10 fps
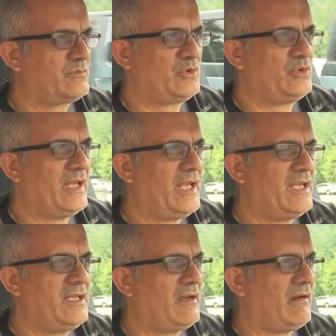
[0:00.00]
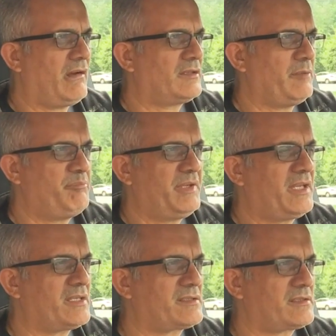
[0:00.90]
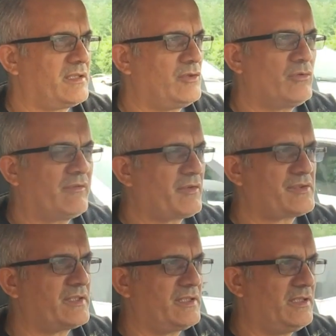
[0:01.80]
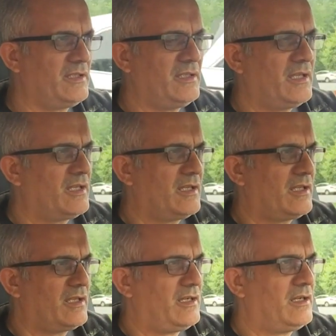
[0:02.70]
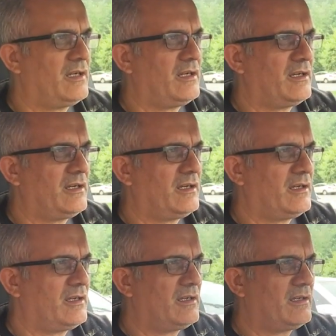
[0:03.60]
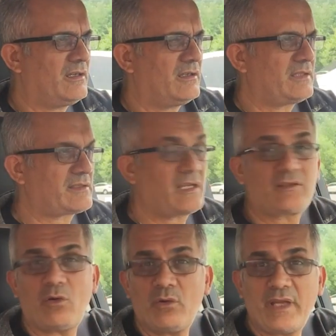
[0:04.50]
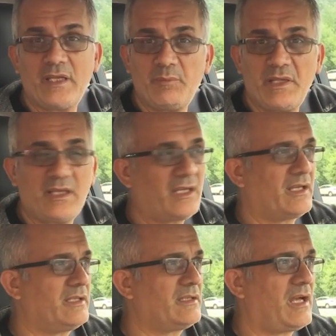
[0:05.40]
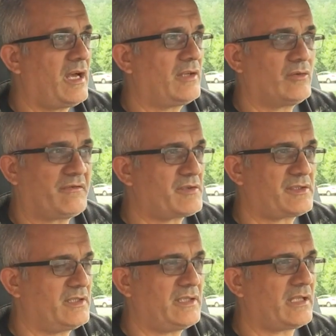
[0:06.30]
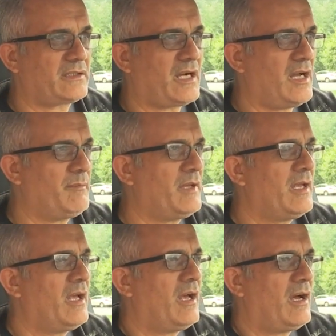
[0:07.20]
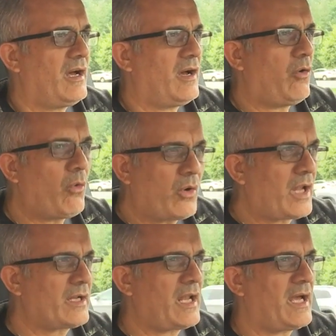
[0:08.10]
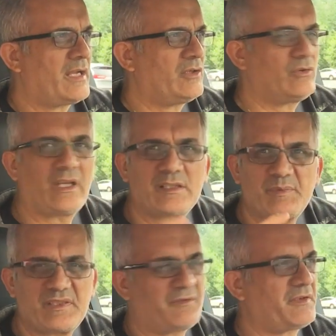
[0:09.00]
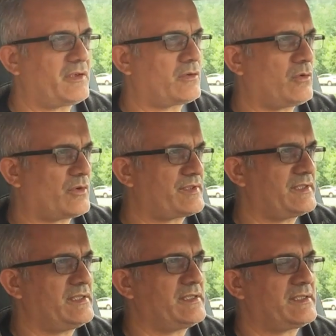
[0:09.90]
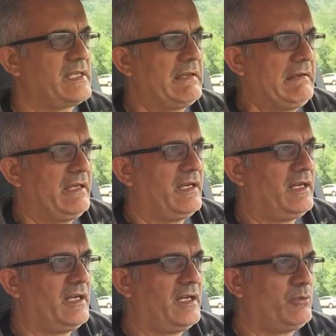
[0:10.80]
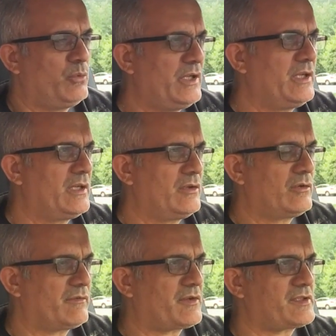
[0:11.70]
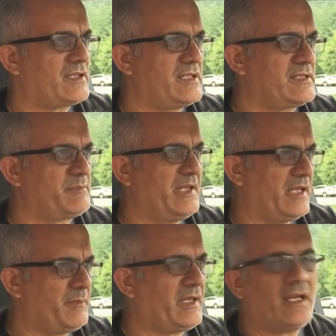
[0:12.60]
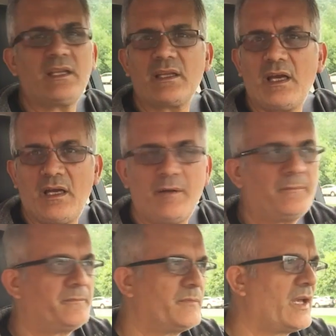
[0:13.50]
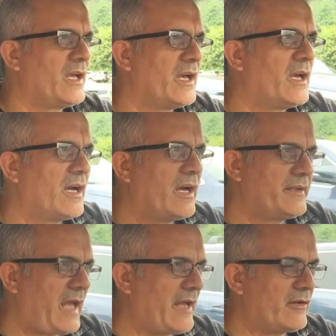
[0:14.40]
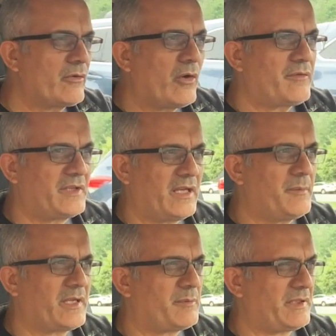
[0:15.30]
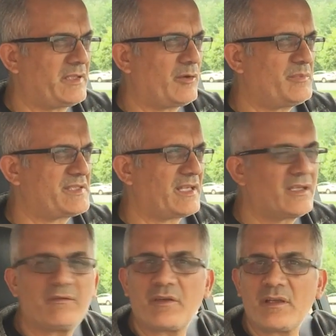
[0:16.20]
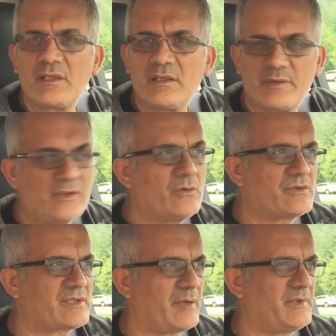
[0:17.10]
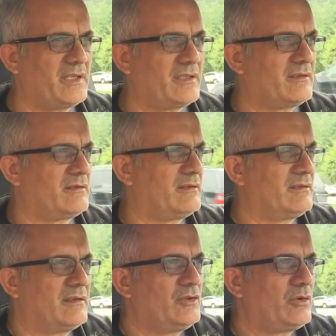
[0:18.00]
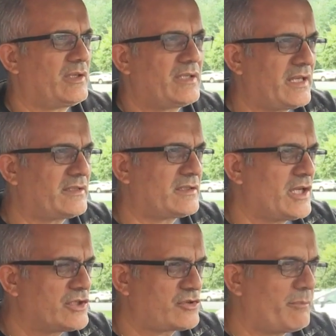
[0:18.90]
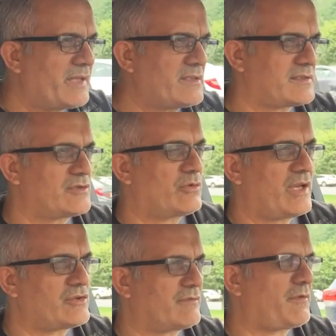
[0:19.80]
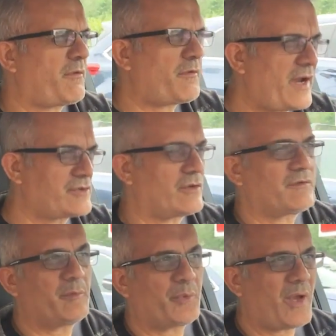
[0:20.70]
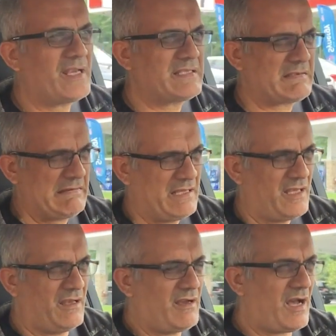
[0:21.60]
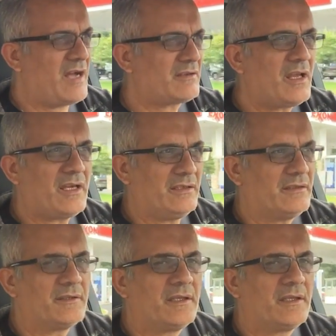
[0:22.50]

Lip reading: Today, the biggest university does not own any building, lindauniversity.com. All online, you take specific courses. Will universities be eliminated? I don't know if they eliminate, but they will be significantly reduced. I mean, you can get tremendous education for a fraction of the price online.